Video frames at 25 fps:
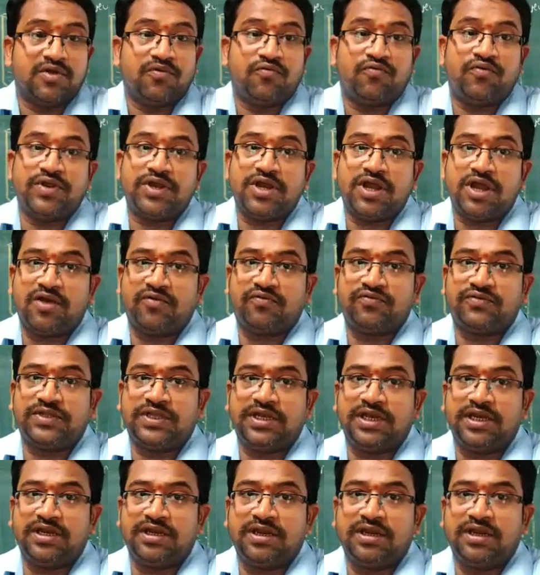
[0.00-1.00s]

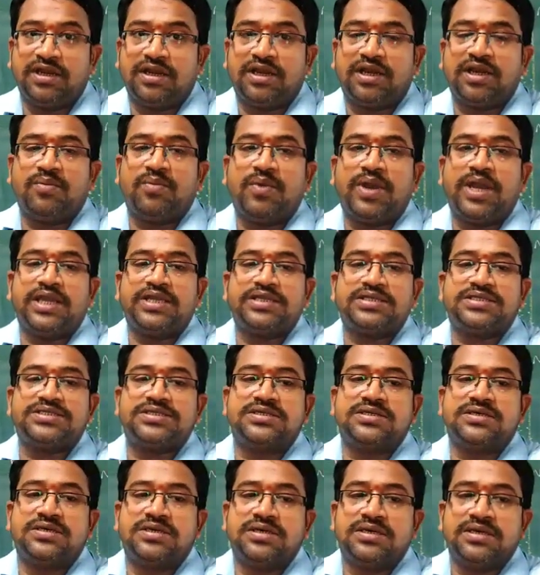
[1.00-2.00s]
Phenolphthalein remains
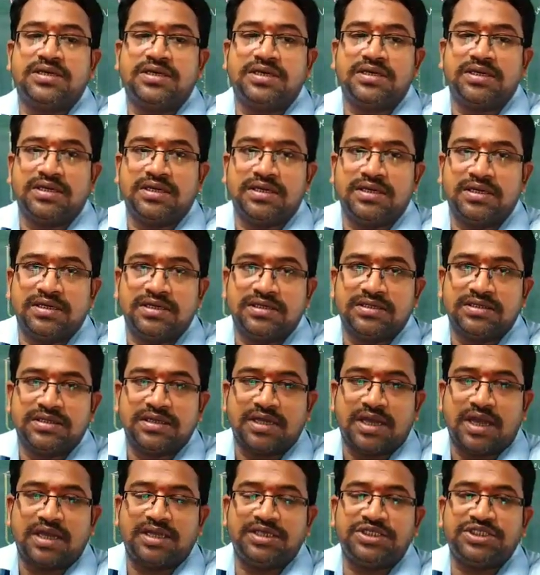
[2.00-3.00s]

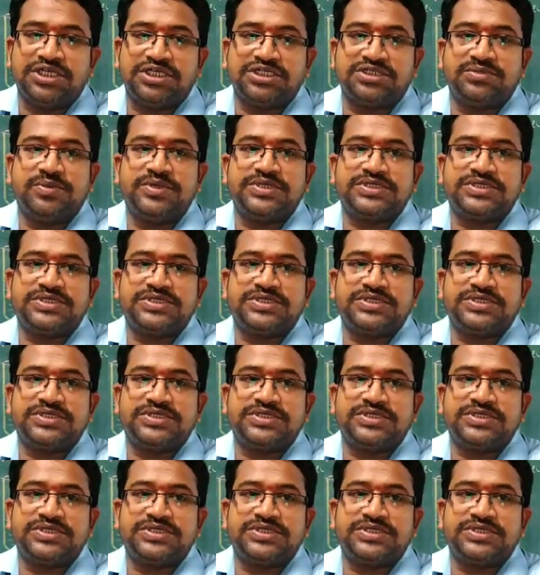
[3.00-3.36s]
unchanged.